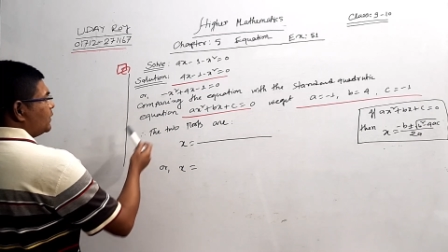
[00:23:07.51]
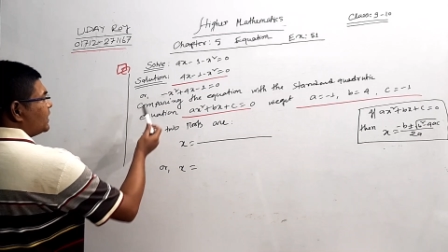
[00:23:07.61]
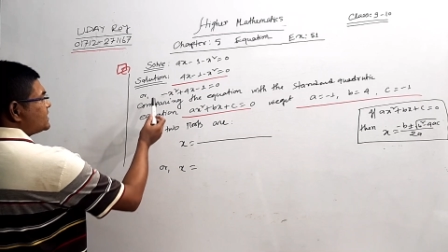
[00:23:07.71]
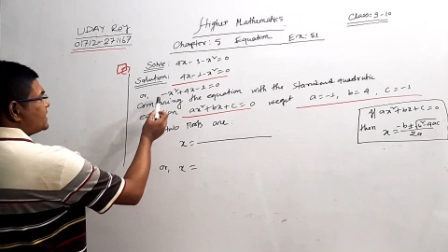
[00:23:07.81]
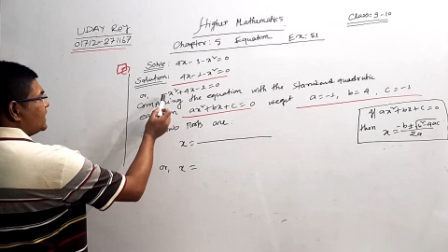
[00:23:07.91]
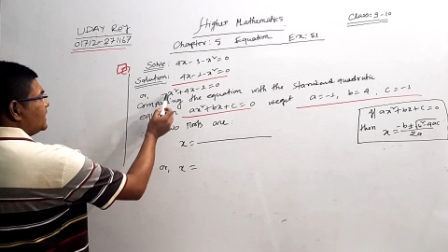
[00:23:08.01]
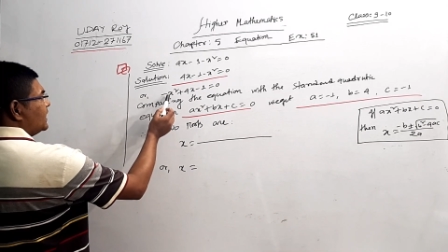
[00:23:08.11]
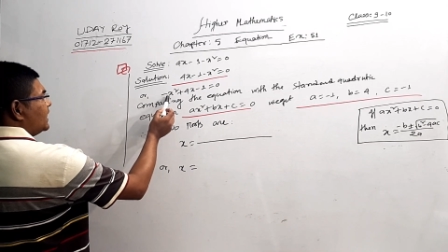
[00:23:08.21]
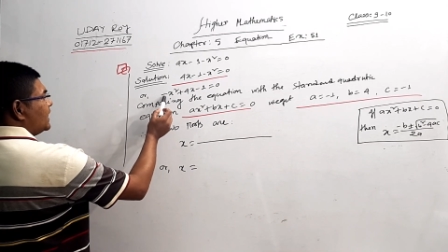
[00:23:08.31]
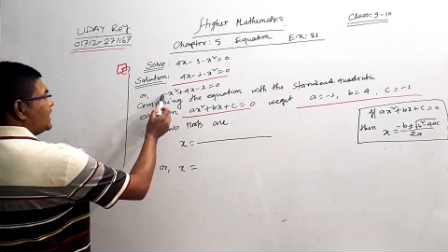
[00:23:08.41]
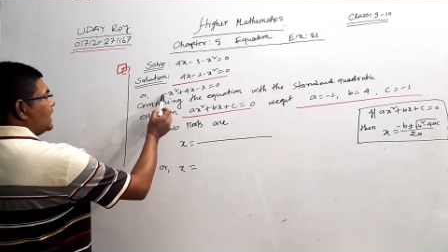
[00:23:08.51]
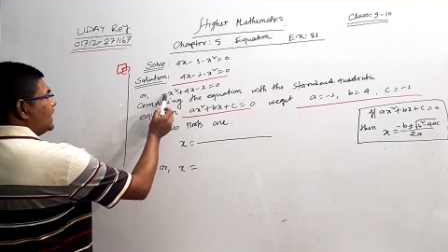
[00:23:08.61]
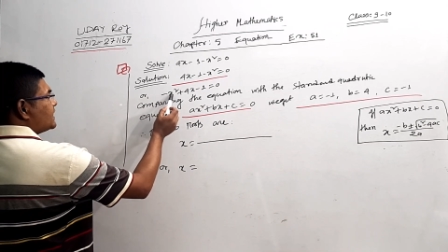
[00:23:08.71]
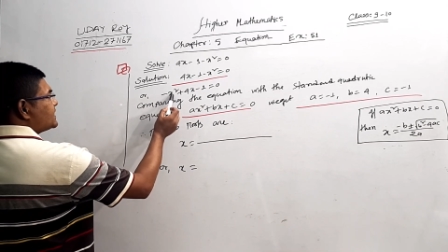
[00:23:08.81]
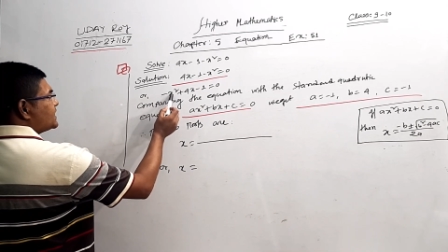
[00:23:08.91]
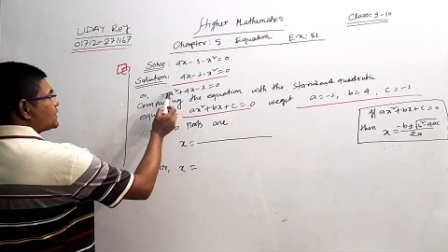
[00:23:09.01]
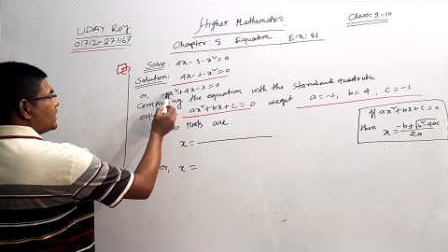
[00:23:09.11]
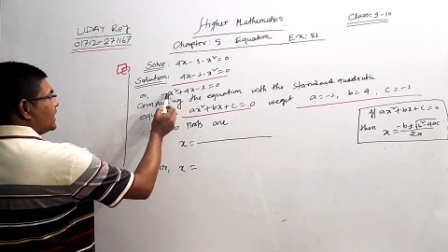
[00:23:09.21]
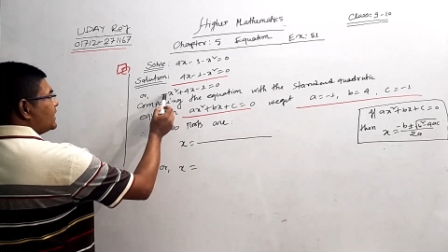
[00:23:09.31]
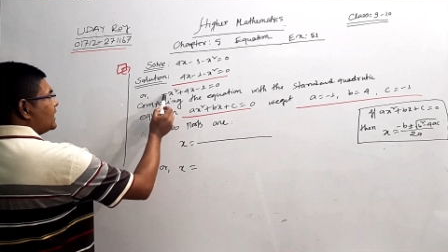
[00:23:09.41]
You can see ax
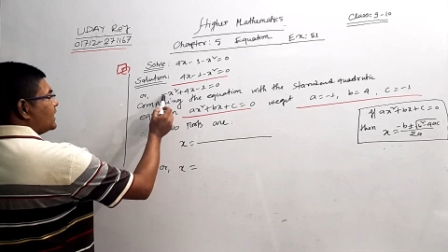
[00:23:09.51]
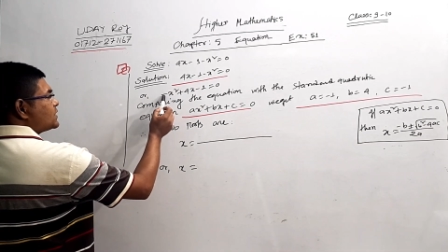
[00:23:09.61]
square,